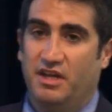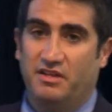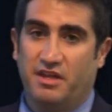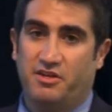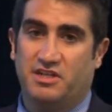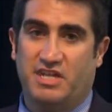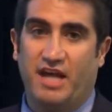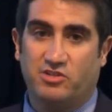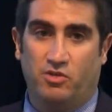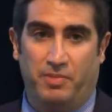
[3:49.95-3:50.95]
And the other
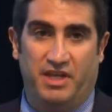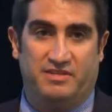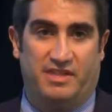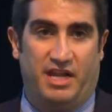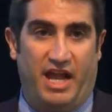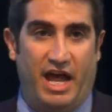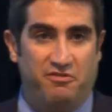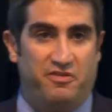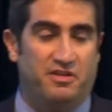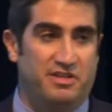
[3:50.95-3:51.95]
contextual piece that I
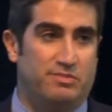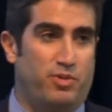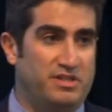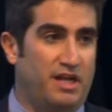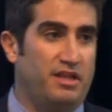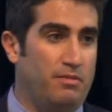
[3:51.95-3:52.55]
feel is particularly